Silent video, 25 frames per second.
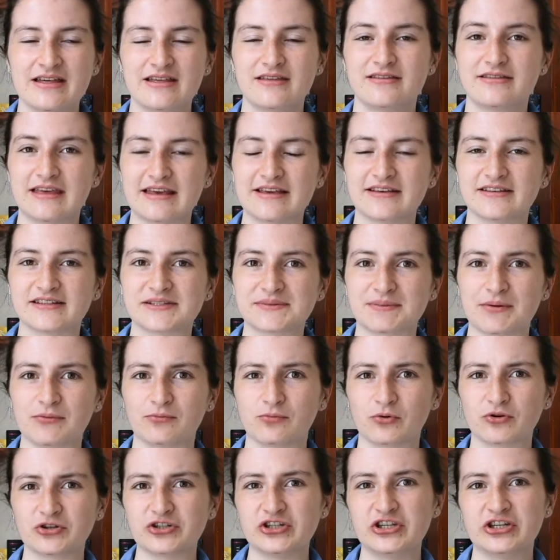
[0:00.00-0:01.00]
thinks
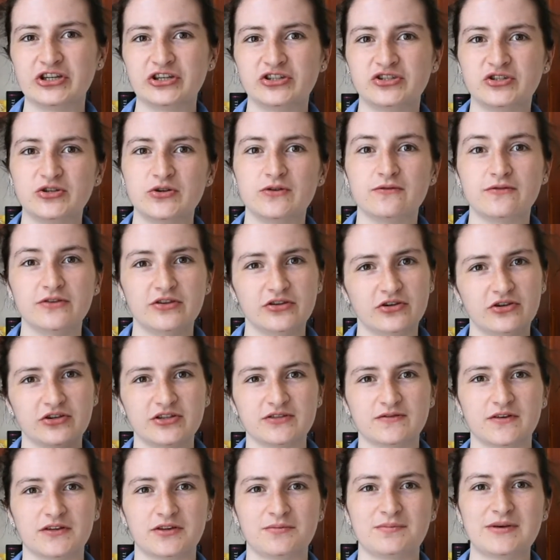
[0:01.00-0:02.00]
about what she could do for the
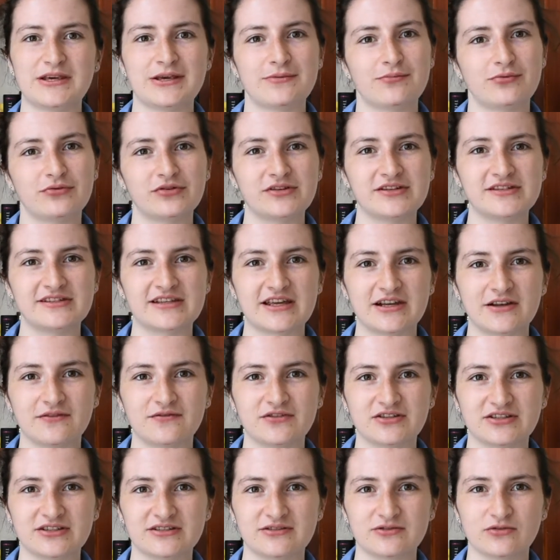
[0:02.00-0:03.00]
good of other people instead of
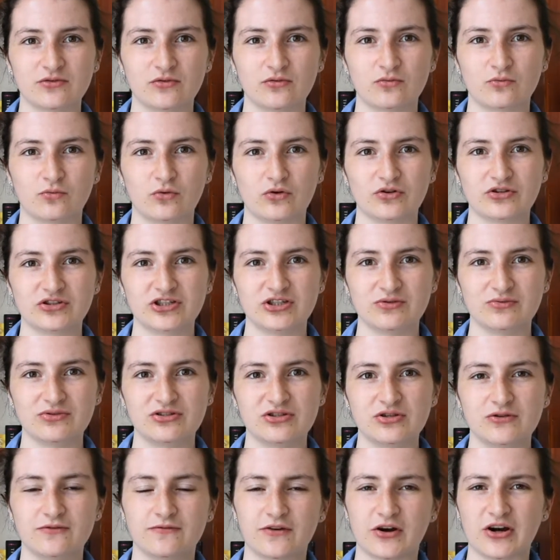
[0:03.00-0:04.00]
just what she
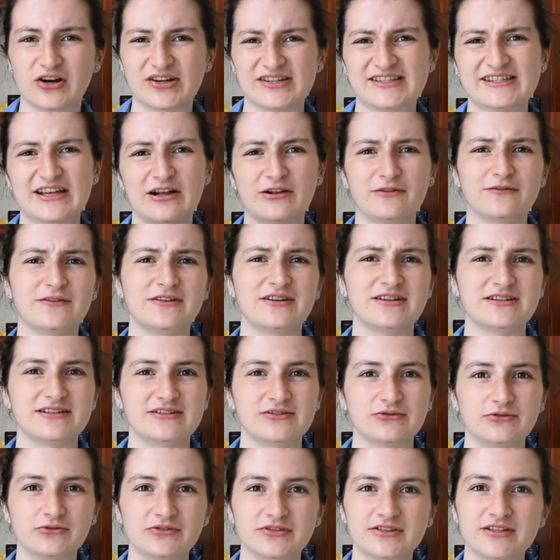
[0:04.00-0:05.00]
would do for herself and
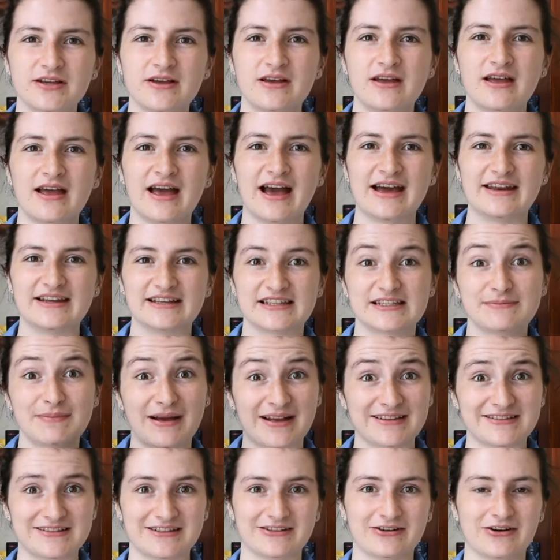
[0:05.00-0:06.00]
Isolde, and
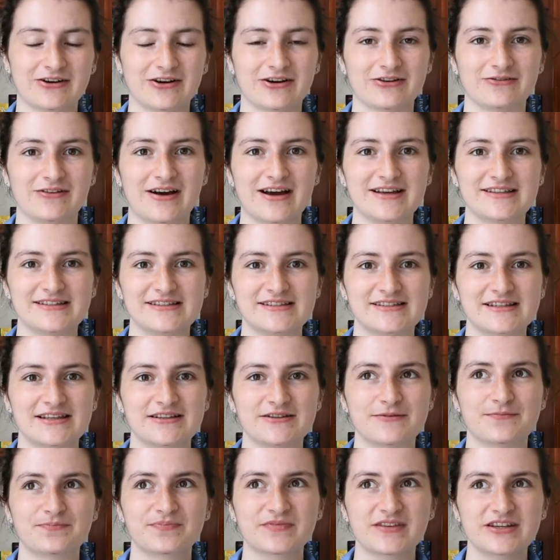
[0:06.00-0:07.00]
expanding her horizons.
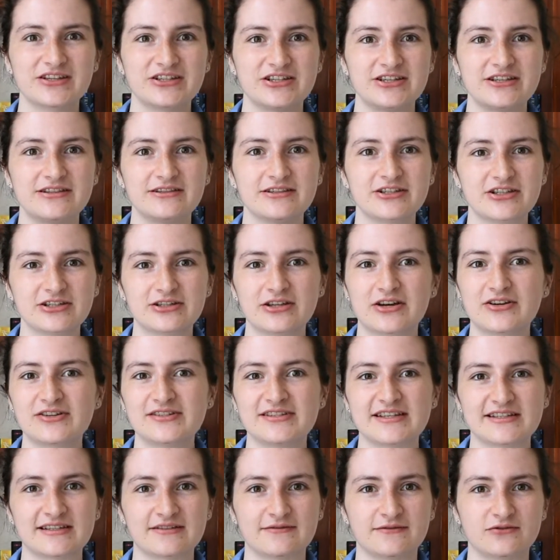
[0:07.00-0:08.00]
And she
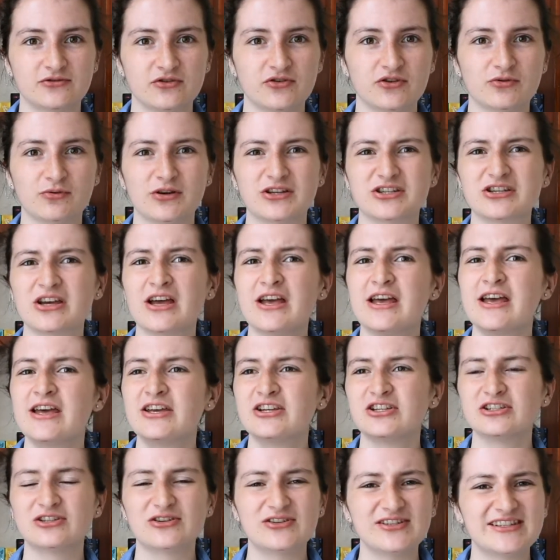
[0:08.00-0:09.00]
learns this in Truthwitch,
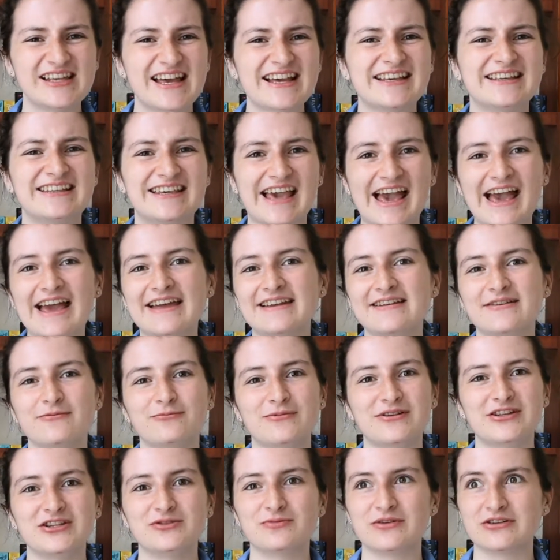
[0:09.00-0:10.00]
she learns it again in
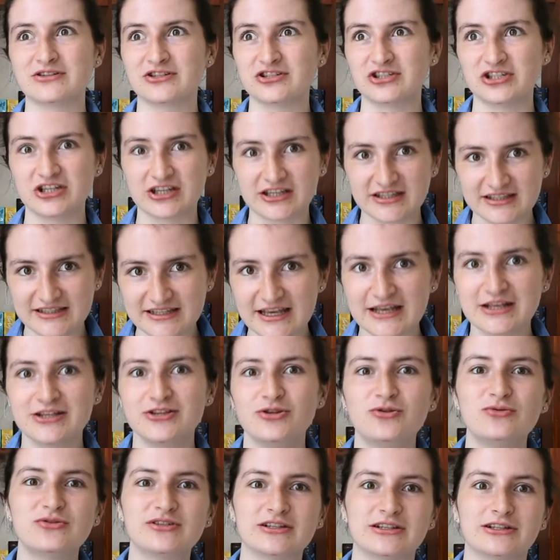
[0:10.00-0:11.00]
Windwitch, and she
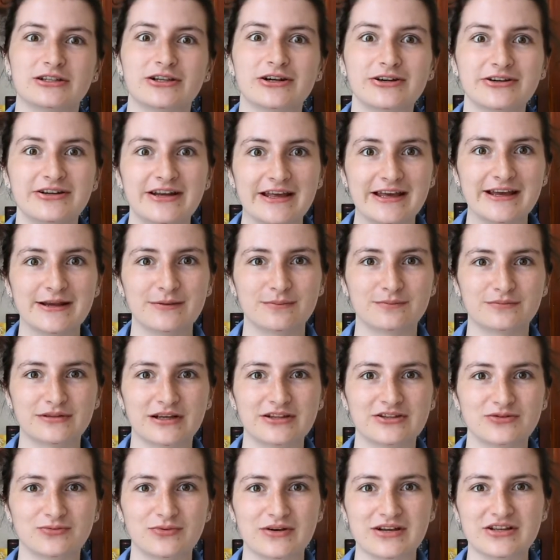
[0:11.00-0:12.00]
continues to learn it in
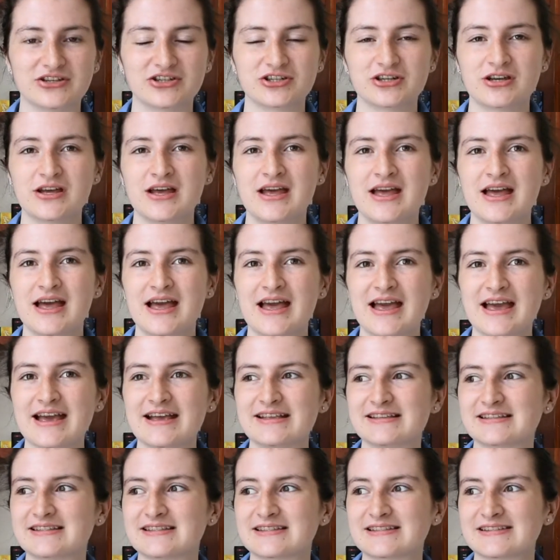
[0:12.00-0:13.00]
Bloodwitch.
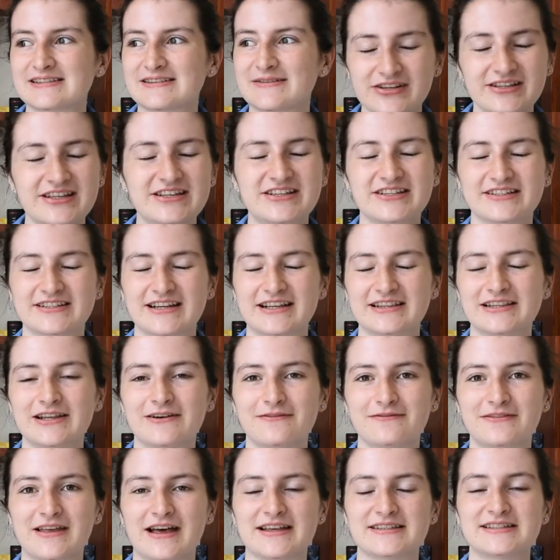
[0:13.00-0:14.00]
It's really just, I
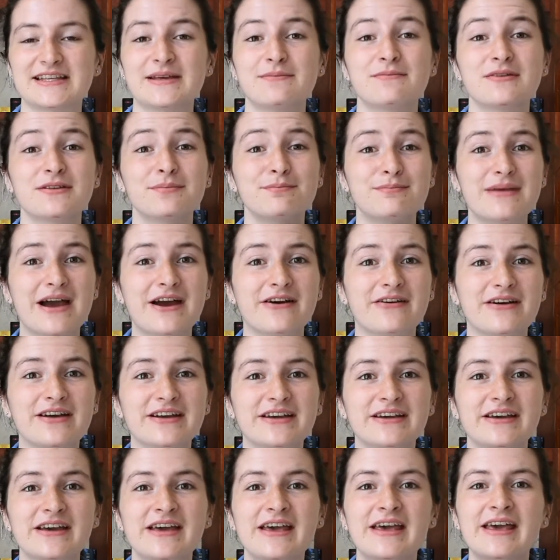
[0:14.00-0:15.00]
love that. Same with
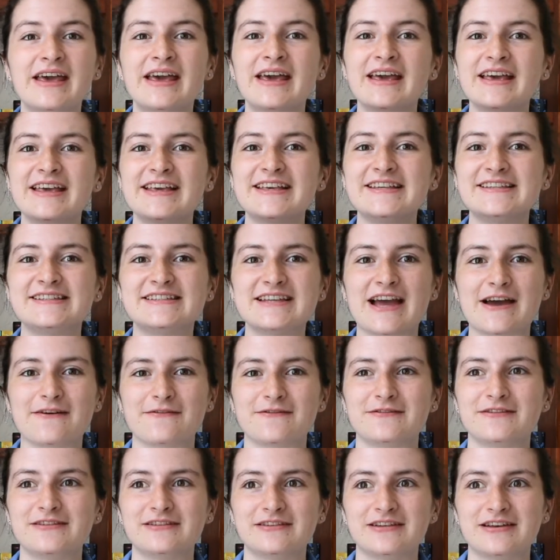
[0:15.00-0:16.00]
Merrick, he's
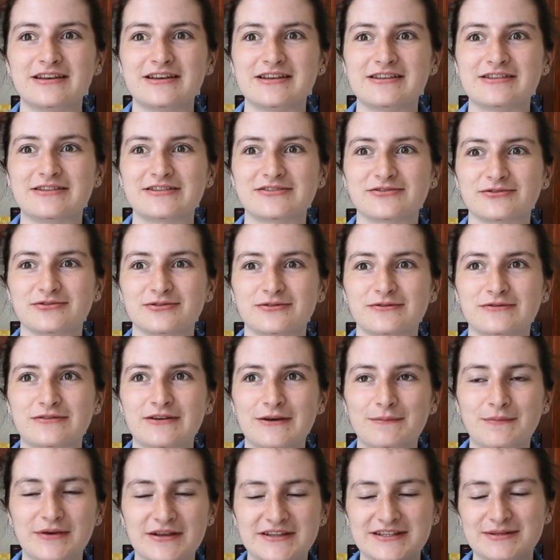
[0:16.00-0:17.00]
definitely the sort of
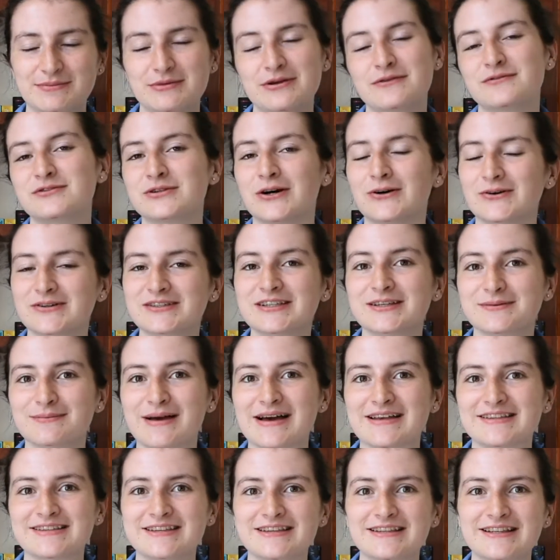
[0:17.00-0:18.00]
epitome of toxic
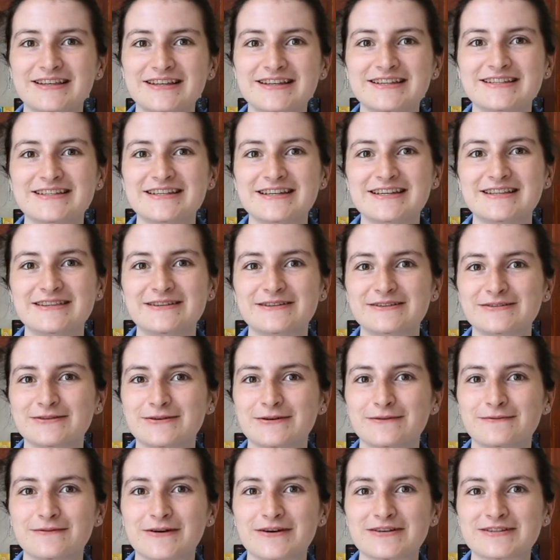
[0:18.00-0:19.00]
masculinity in the
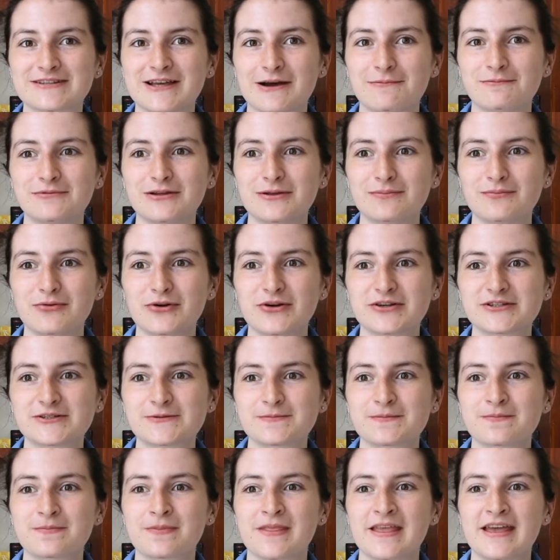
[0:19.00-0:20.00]
sort of first couple of books.
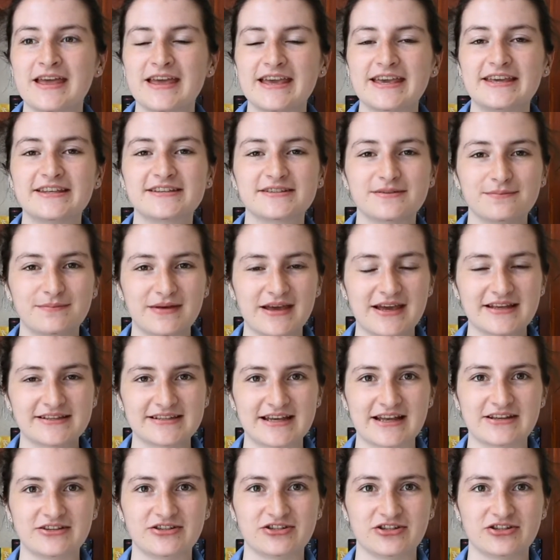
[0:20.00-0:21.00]
He doesn't pay
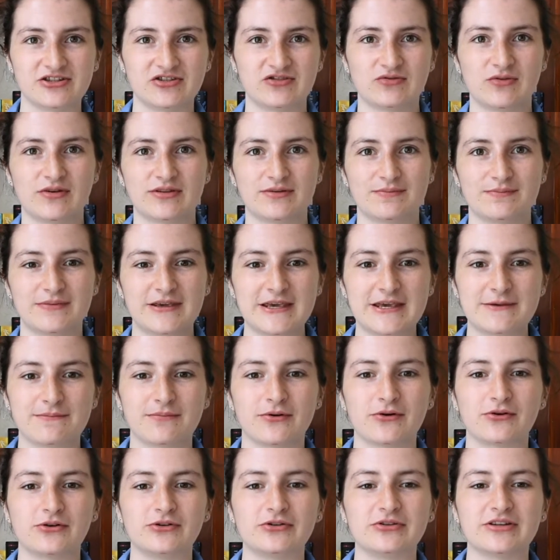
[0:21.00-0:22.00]
attention to other
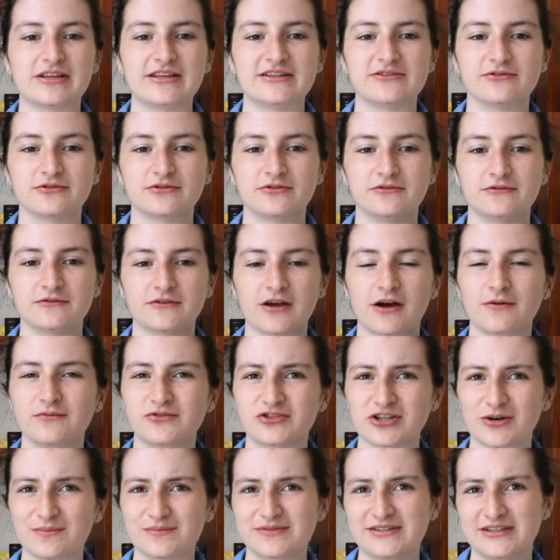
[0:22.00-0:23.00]
people, he sort of
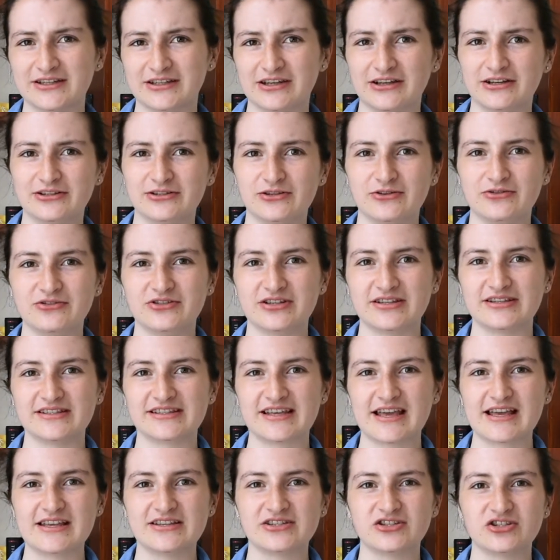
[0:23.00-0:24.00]
jumps to
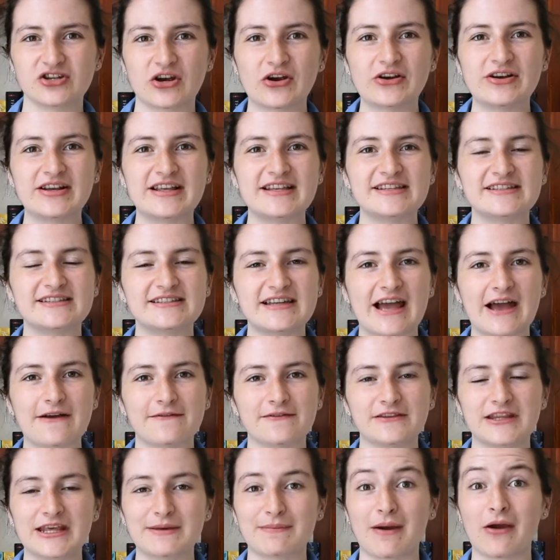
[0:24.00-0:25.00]
conclusions. His journey is
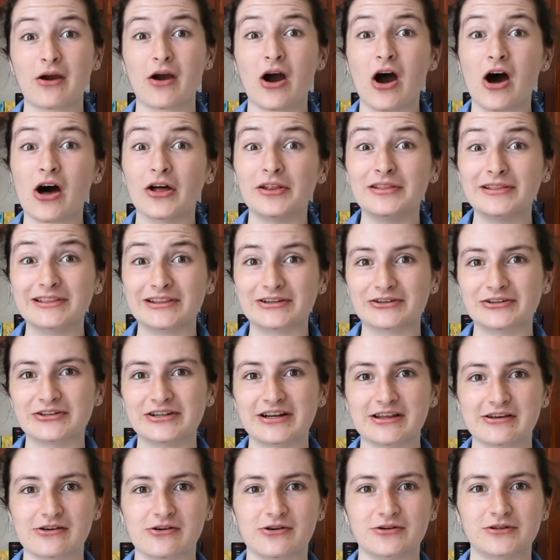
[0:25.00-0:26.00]
definitely about
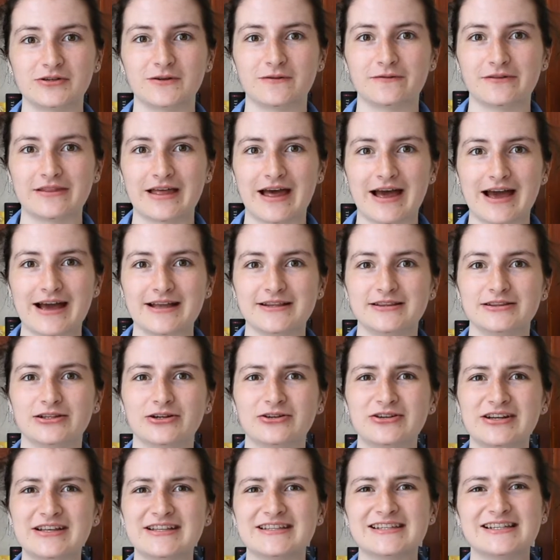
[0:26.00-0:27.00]
unlearning all of that and
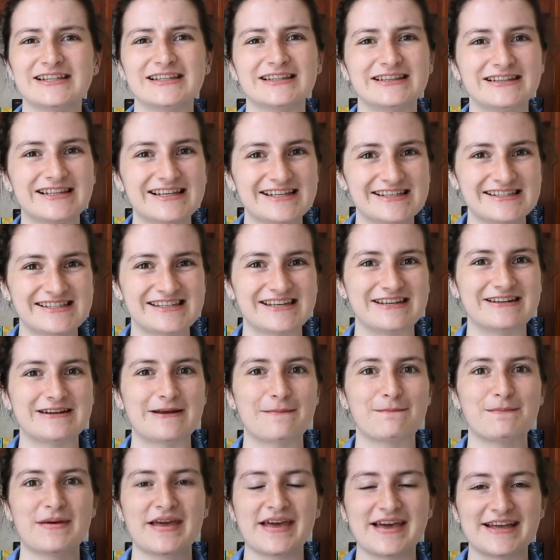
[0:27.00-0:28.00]
learning to listen
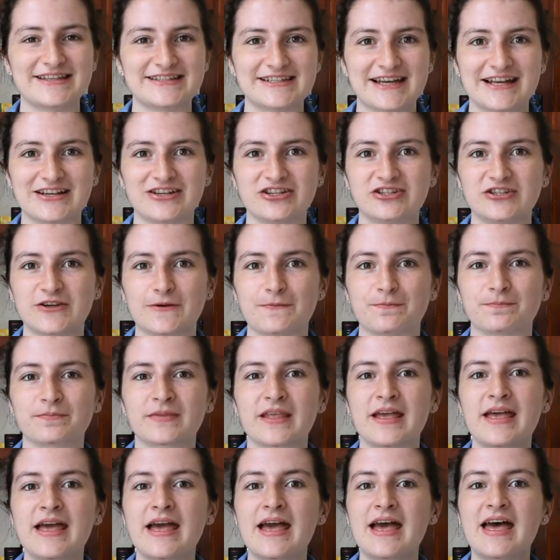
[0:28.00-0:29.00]
and pay attention
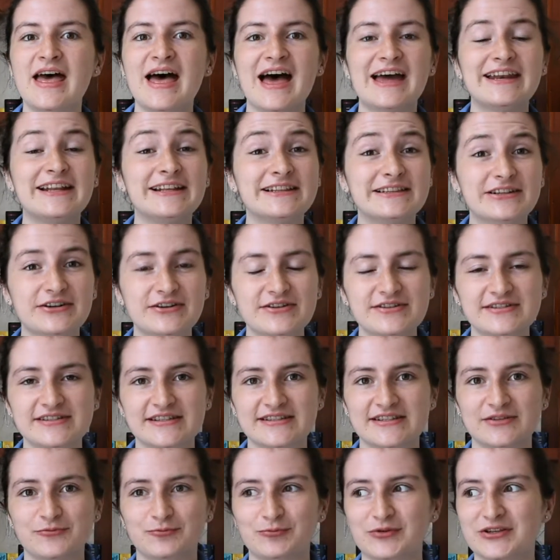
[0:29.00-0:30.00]
And he learns
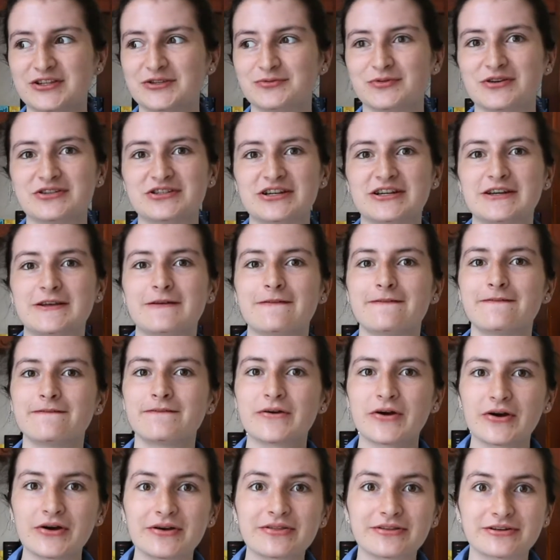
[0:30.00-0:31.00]
this in Windwitch, and he
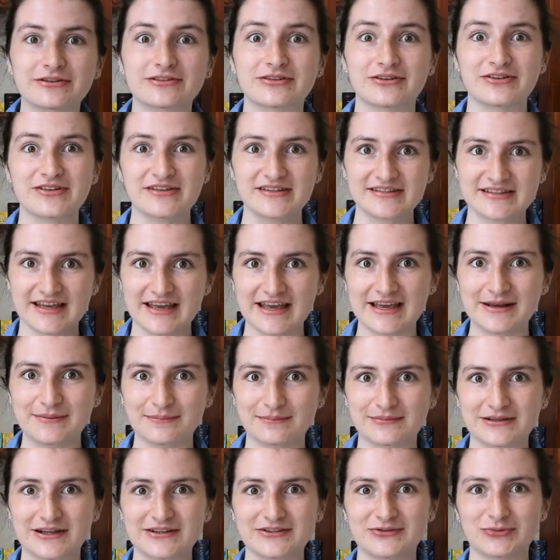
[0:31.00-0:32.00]
further learns it
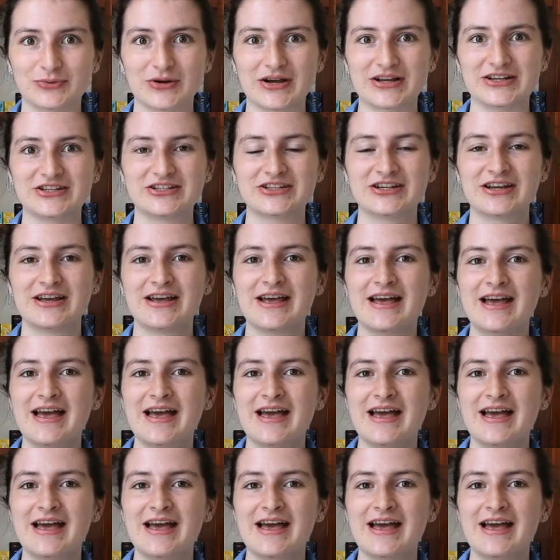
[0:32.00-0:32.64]
in Bloodwitch.